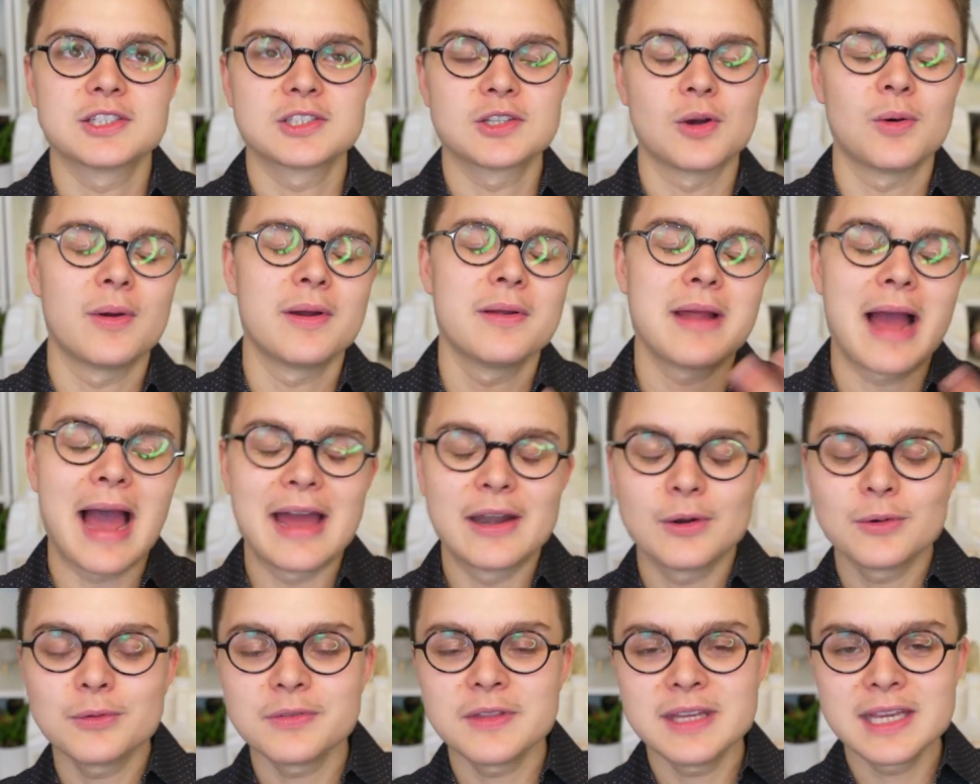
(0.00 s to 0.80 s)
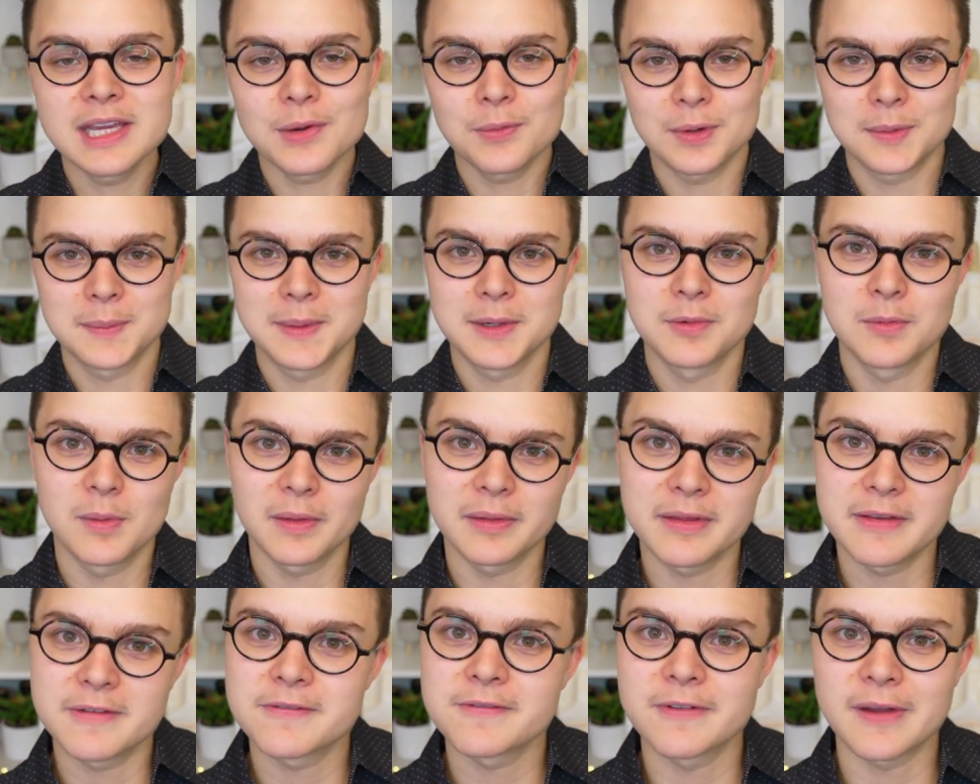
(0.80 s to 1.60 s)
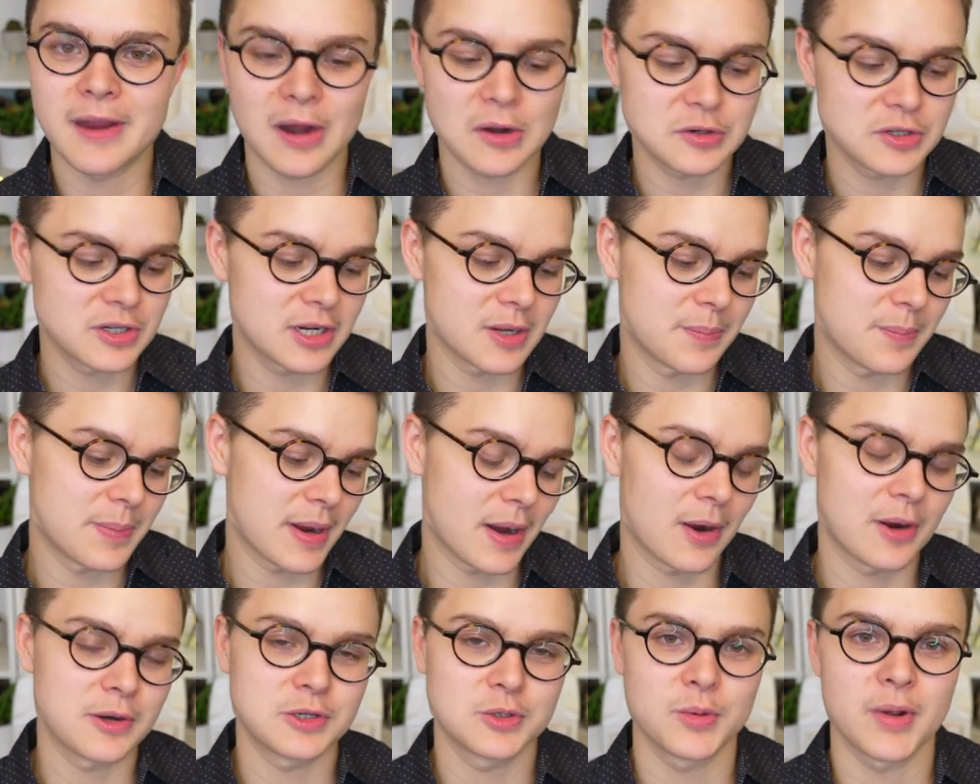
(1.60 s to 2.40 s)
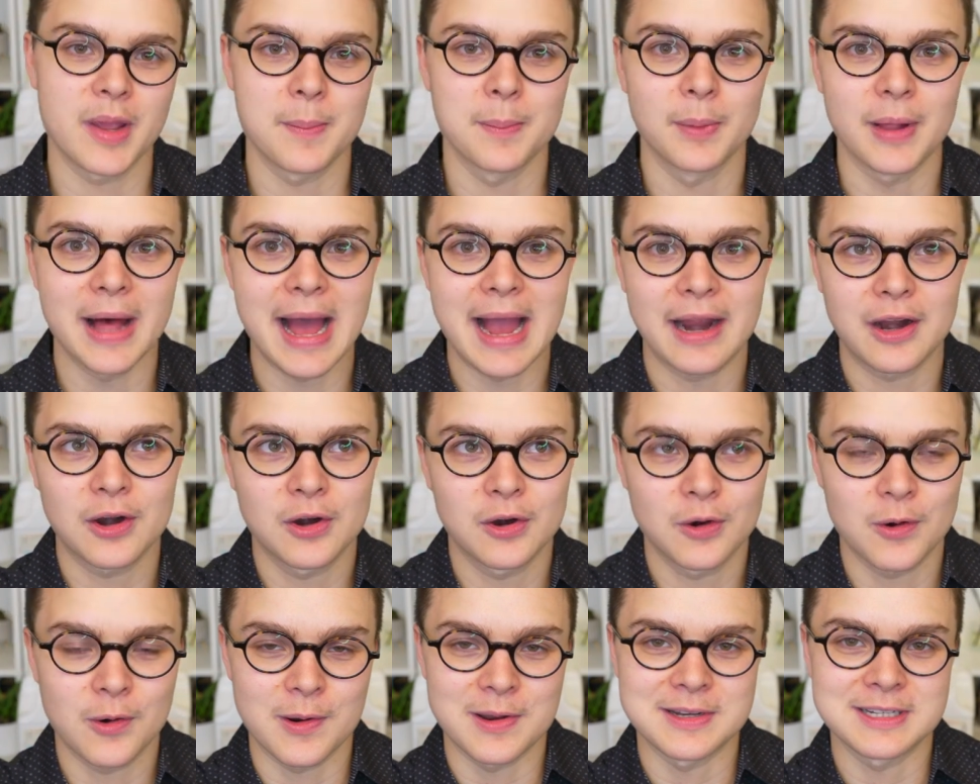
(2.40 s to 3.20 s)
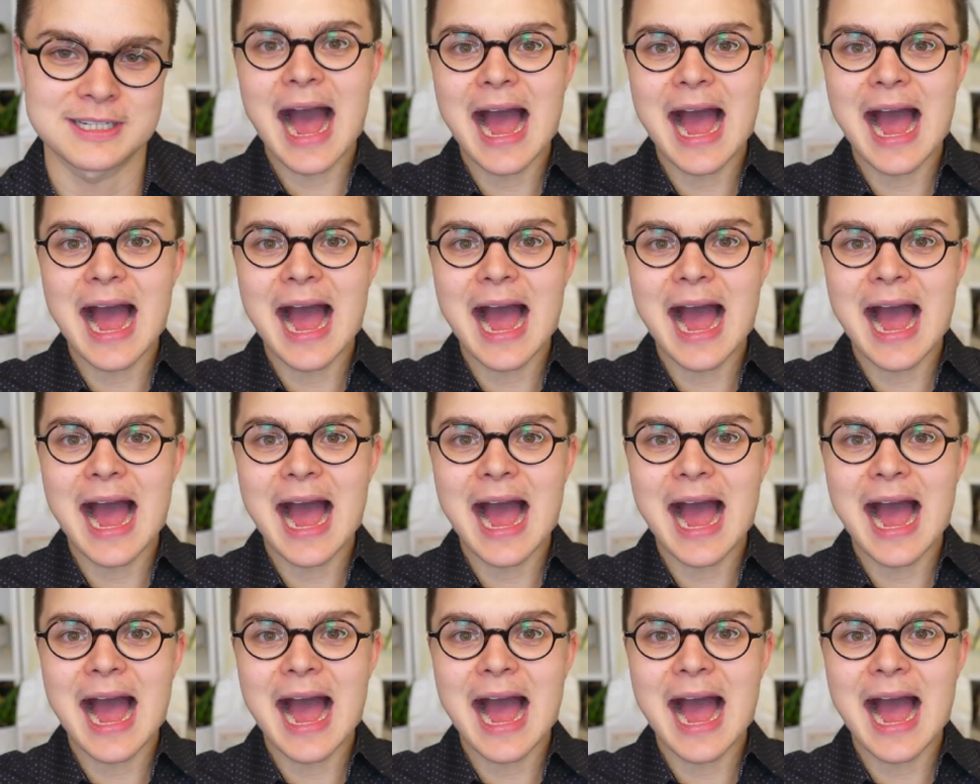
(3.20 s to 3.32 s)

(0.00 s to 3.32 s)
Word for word: So I don't think it would be really fair to compare it to a black currant.